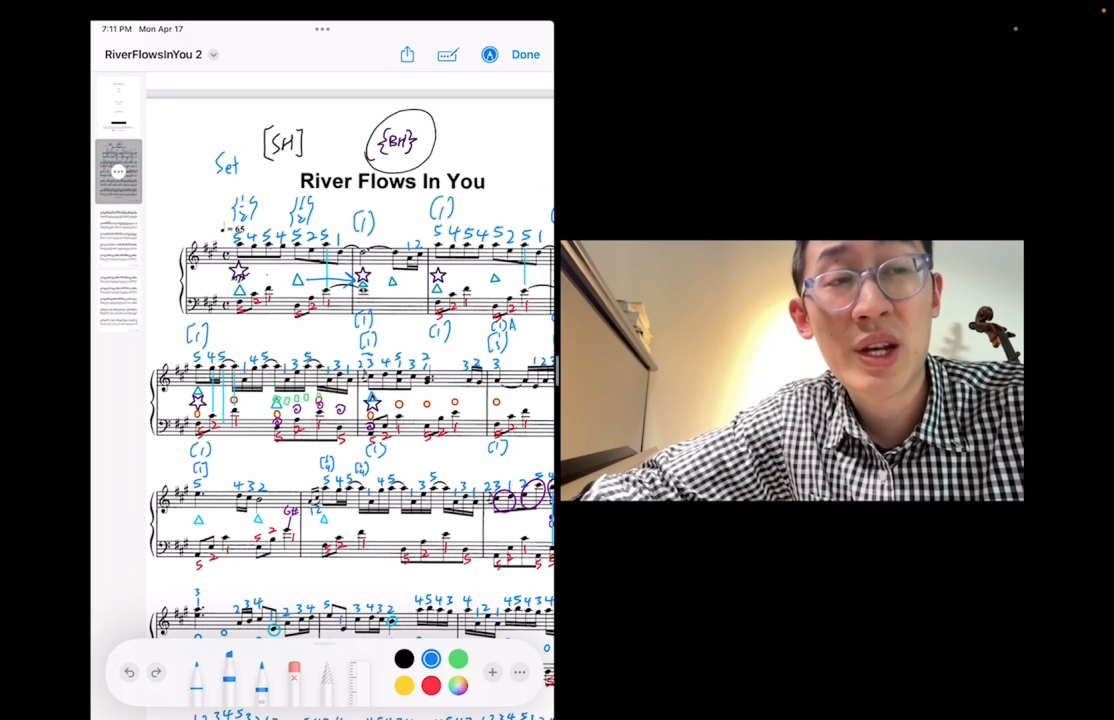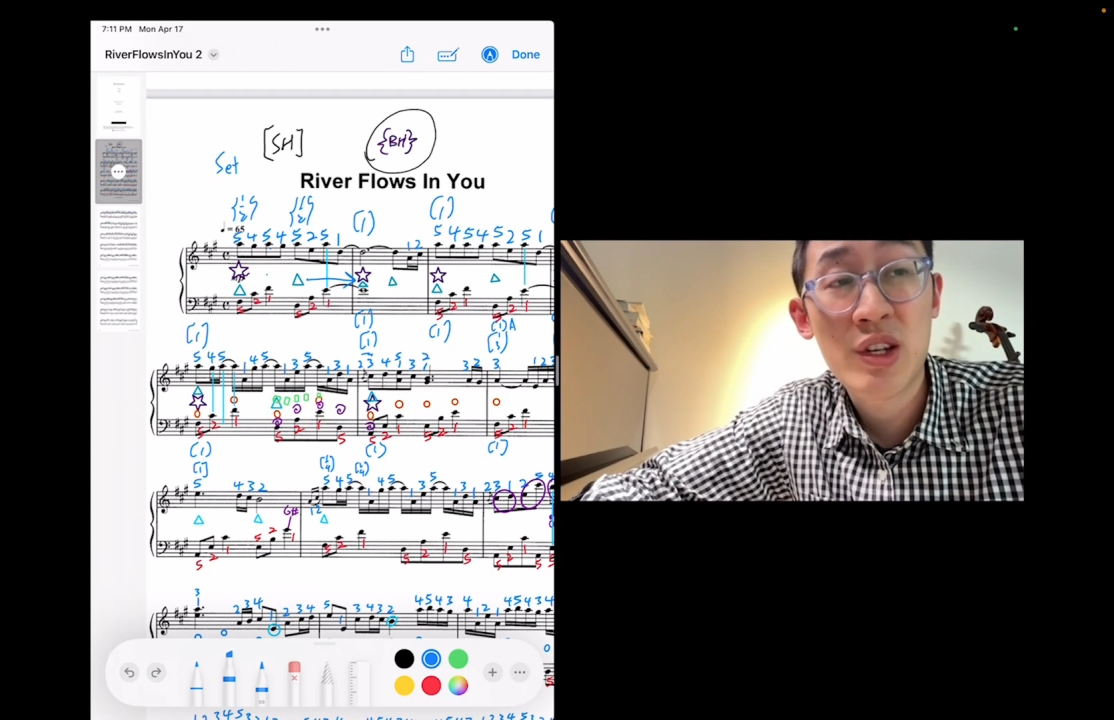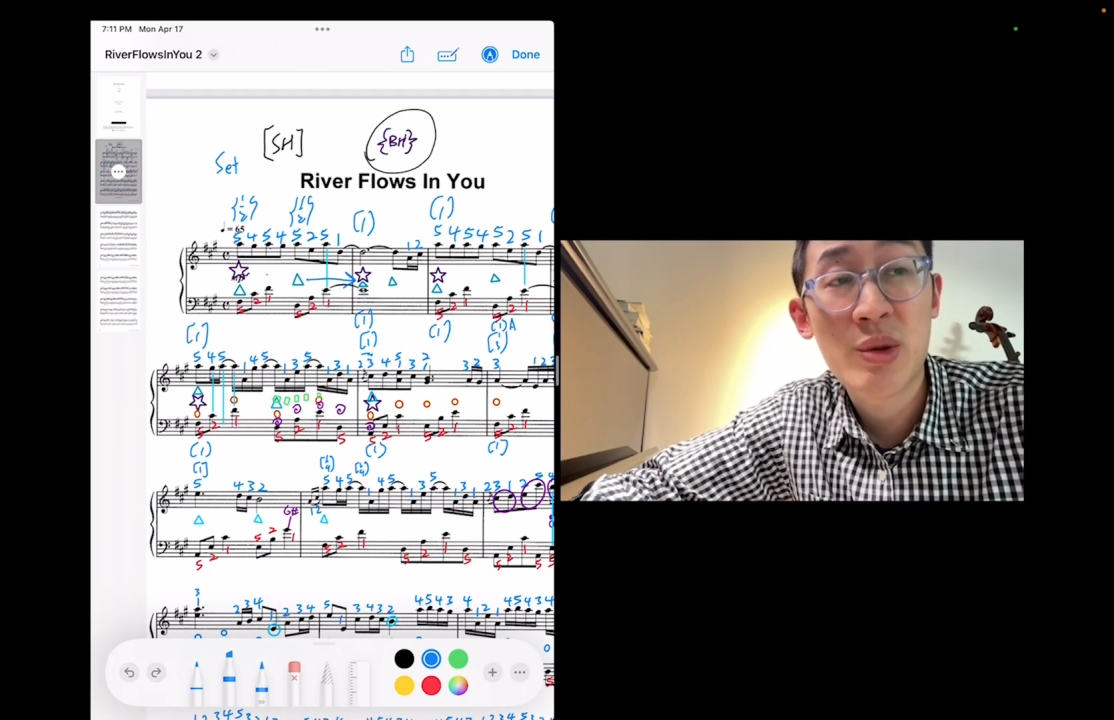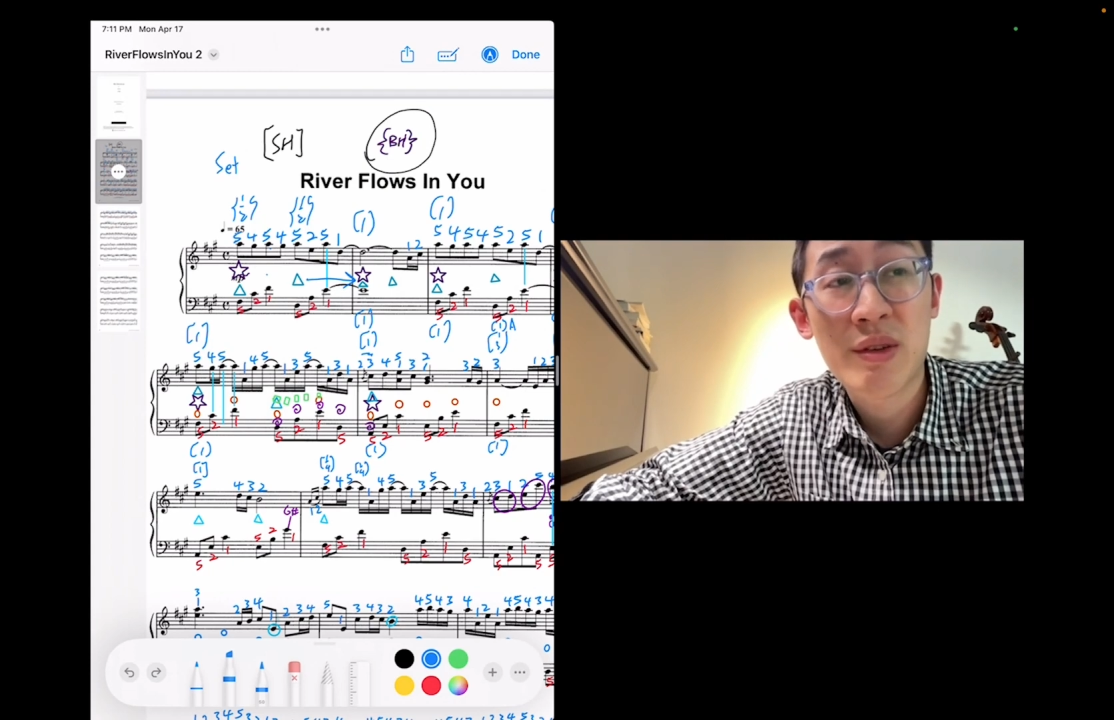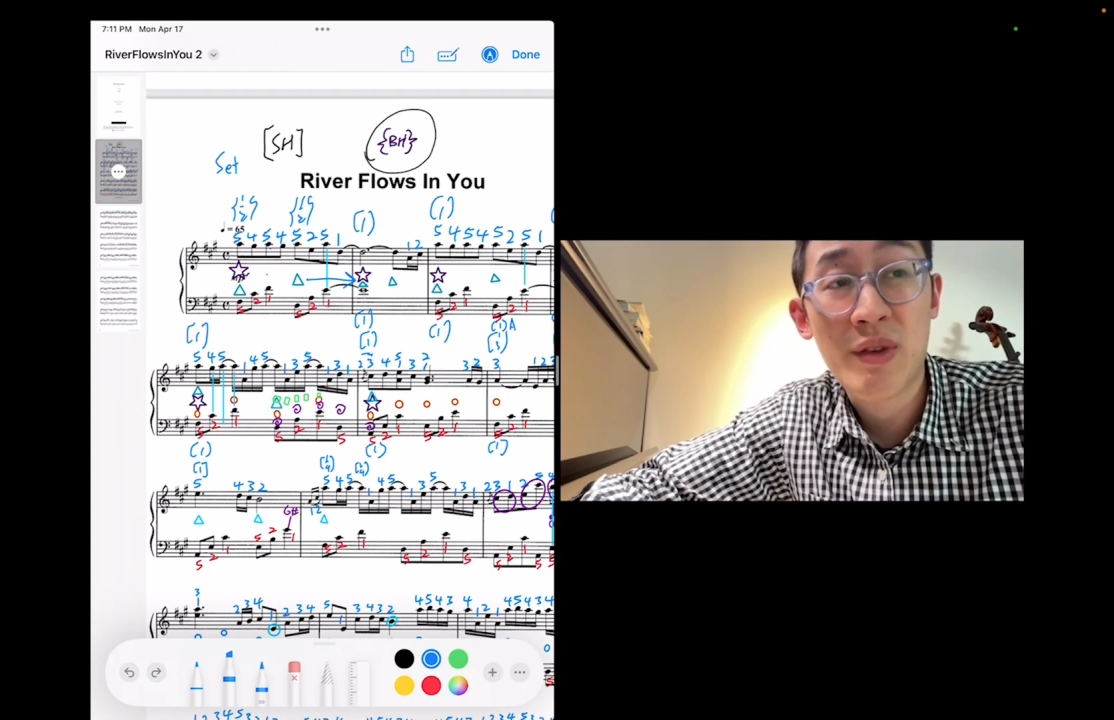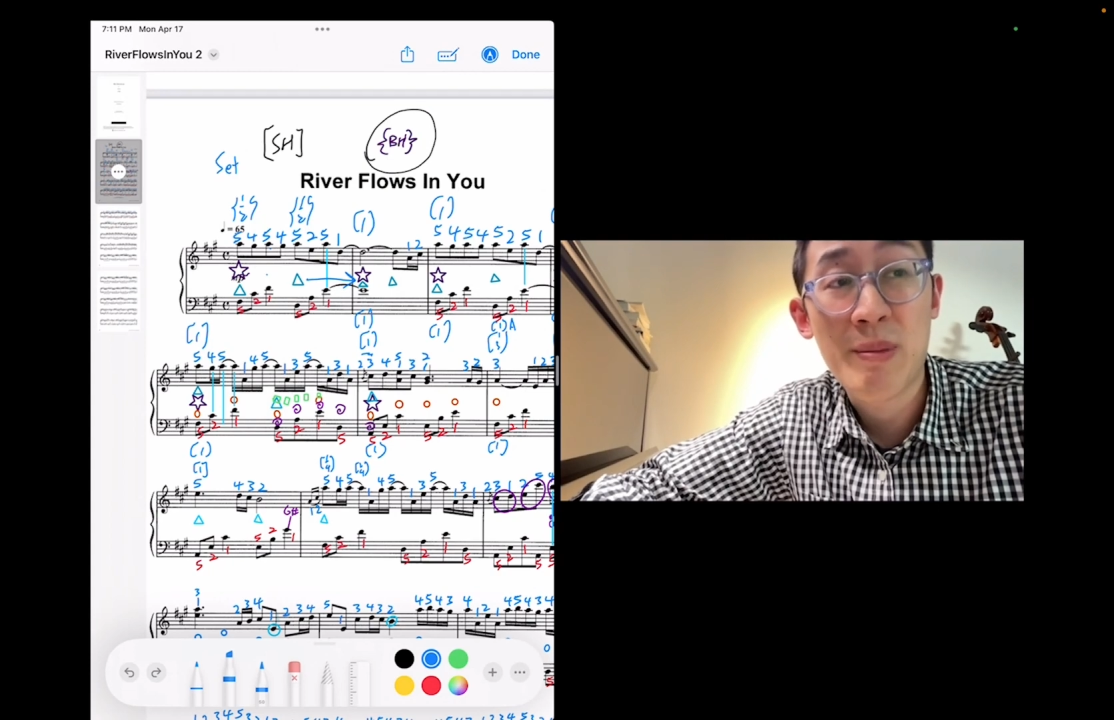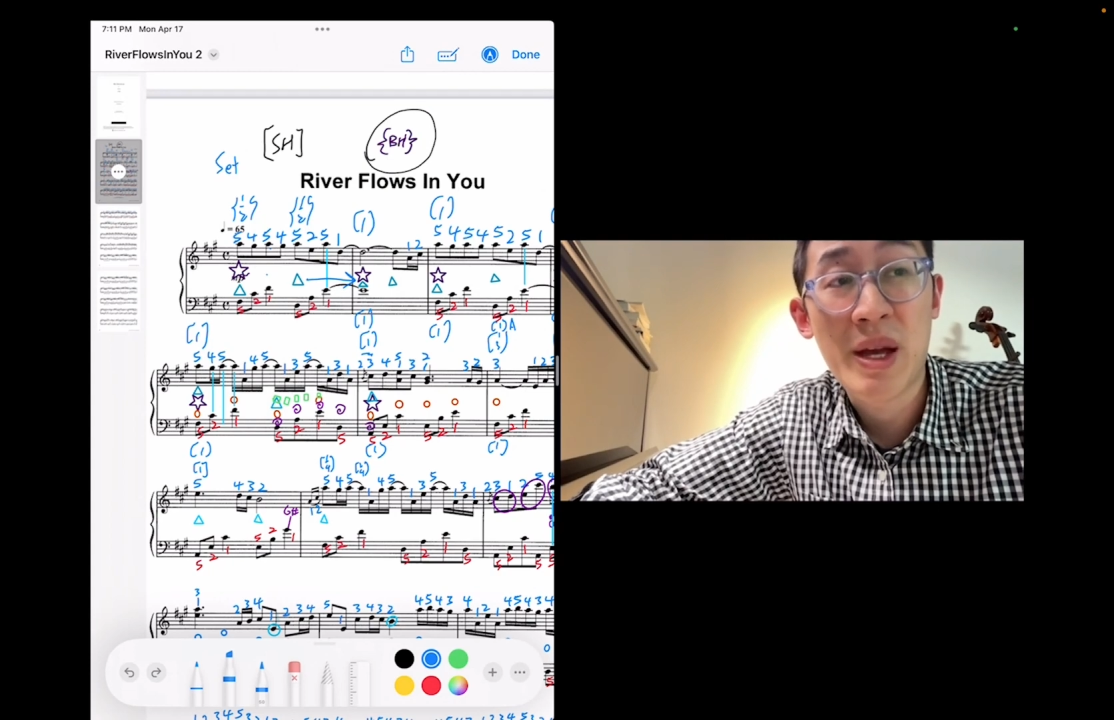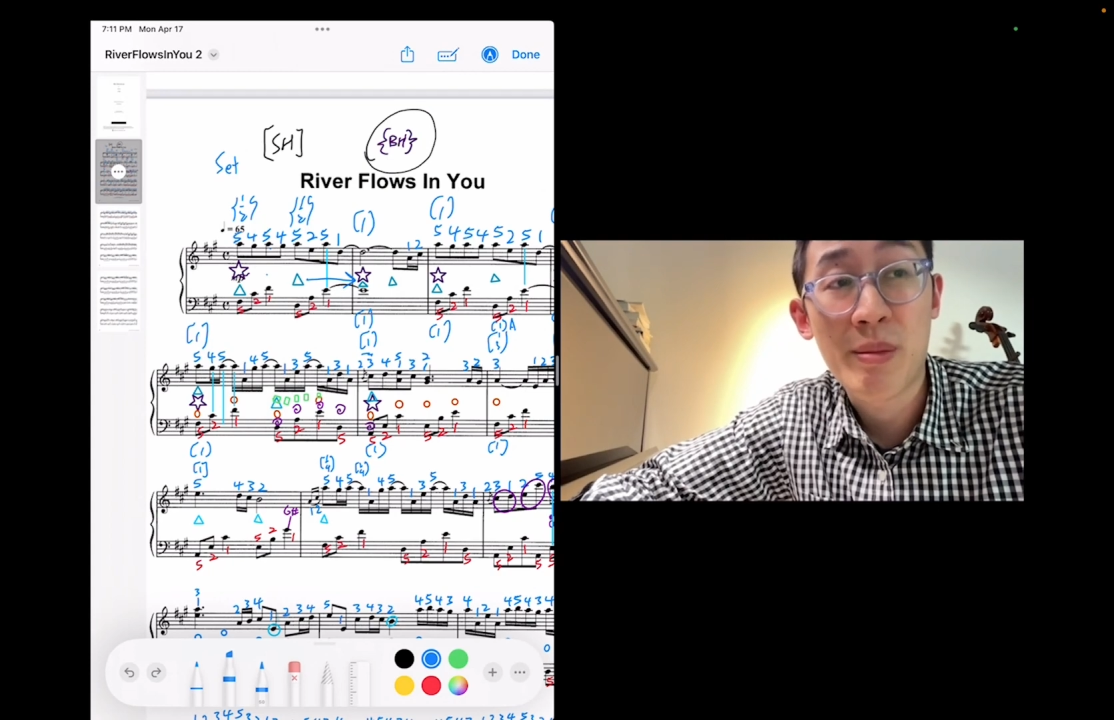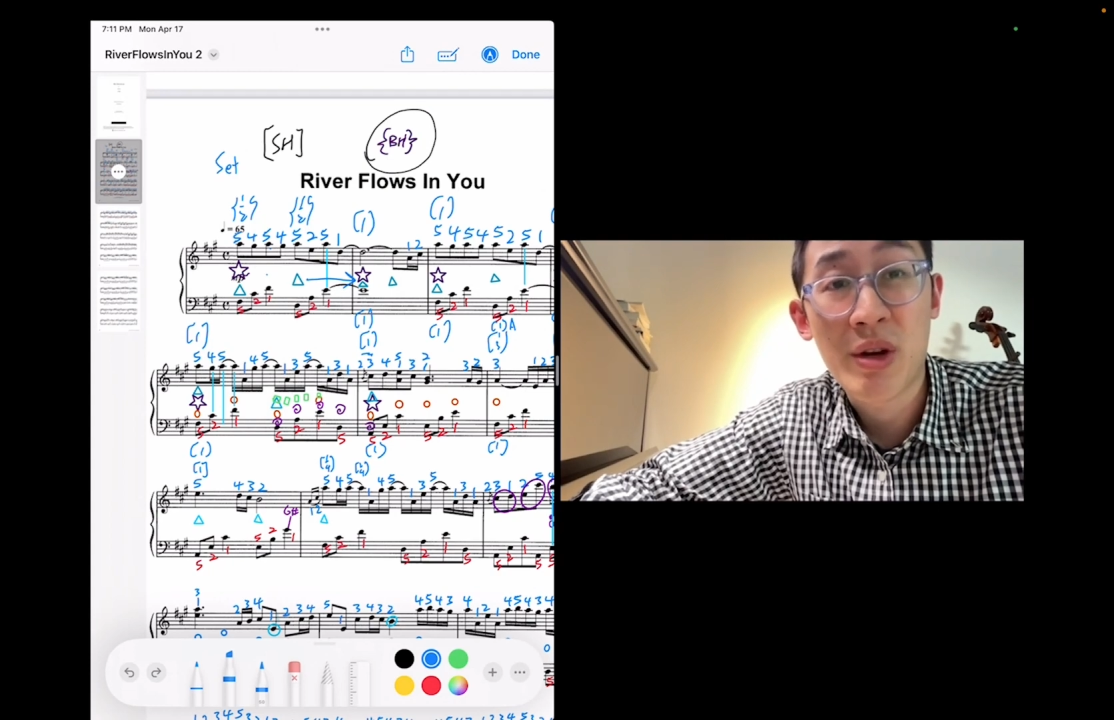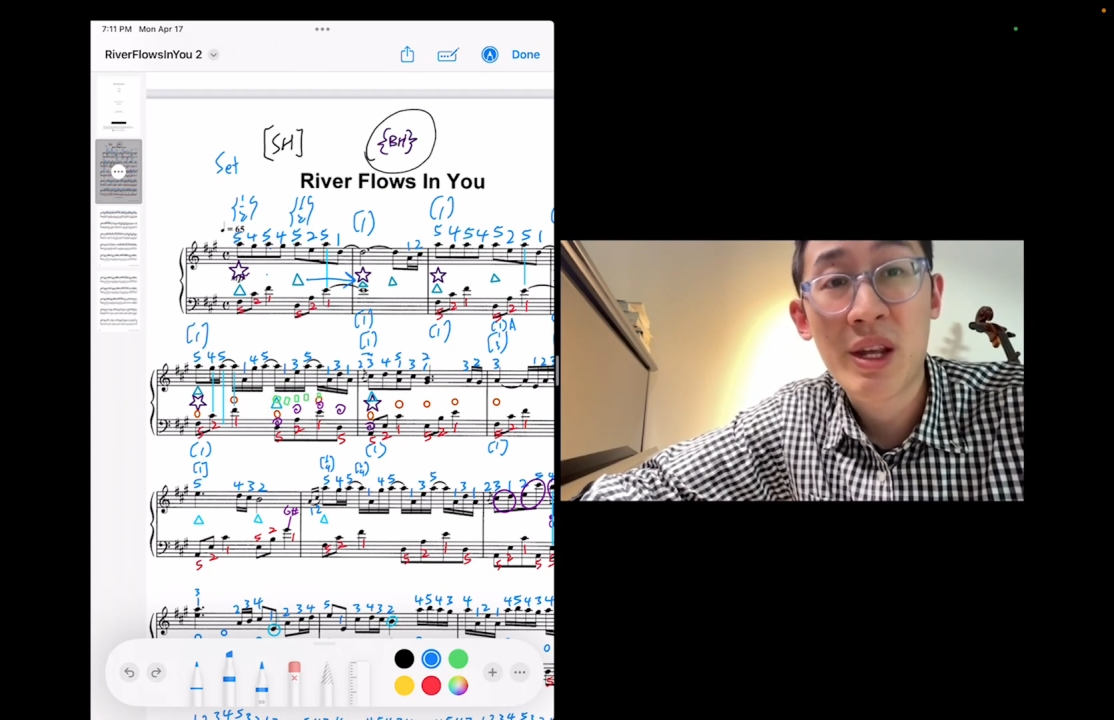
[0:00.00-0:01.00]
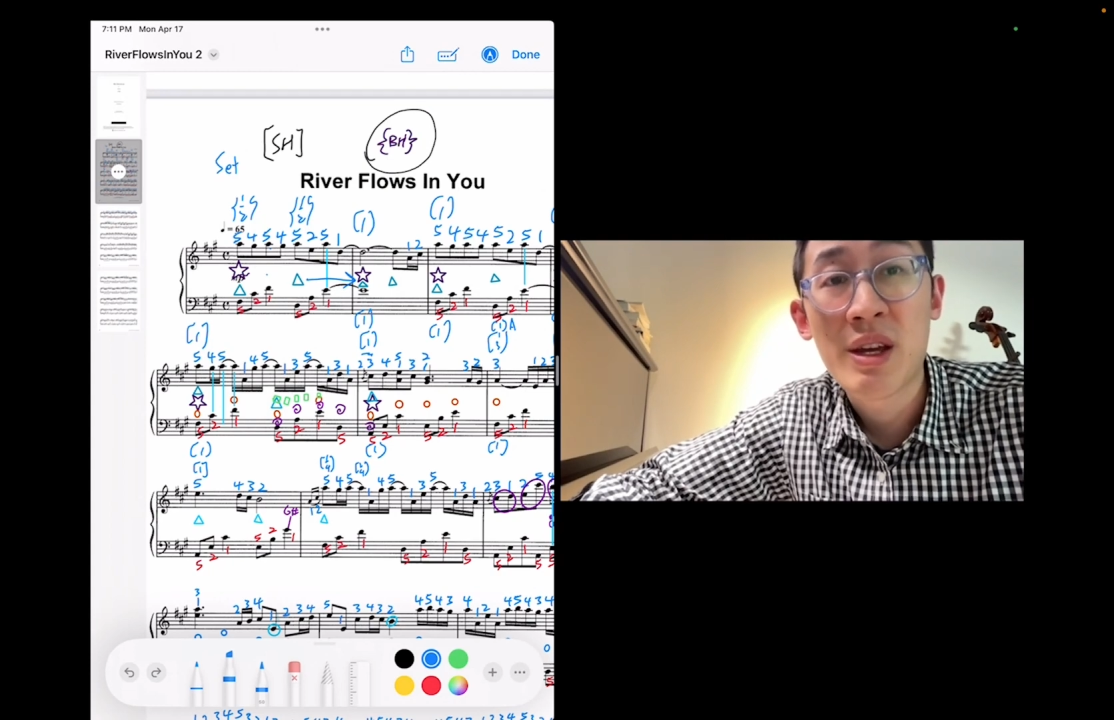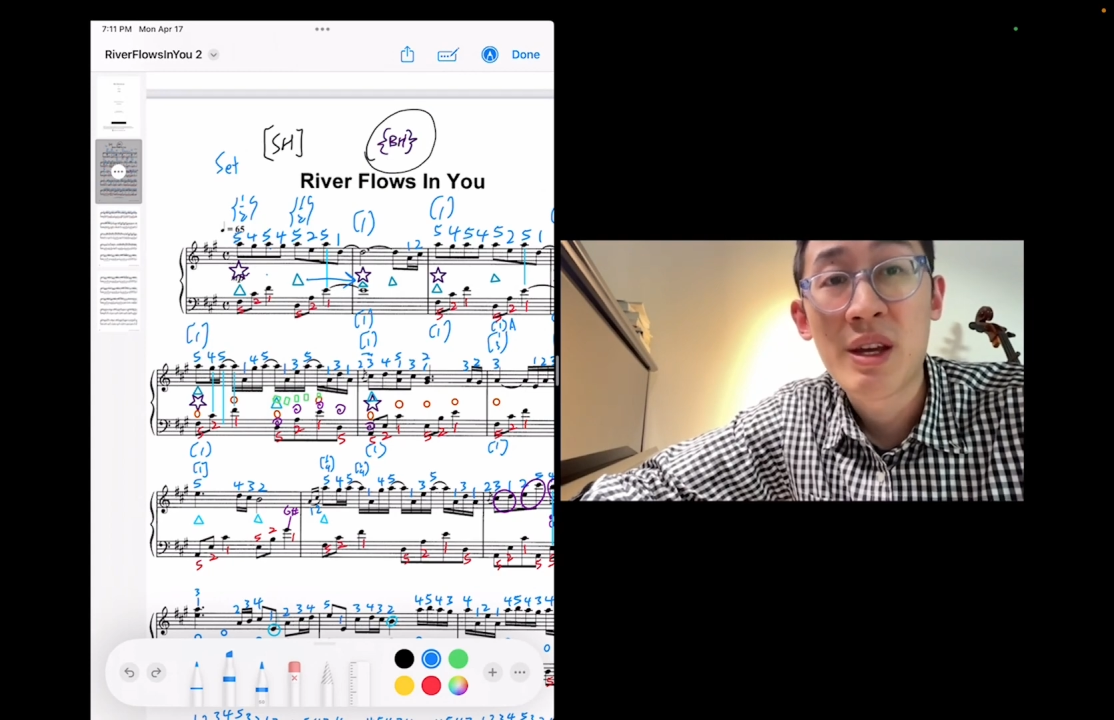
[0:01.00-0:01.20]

to do it from memory.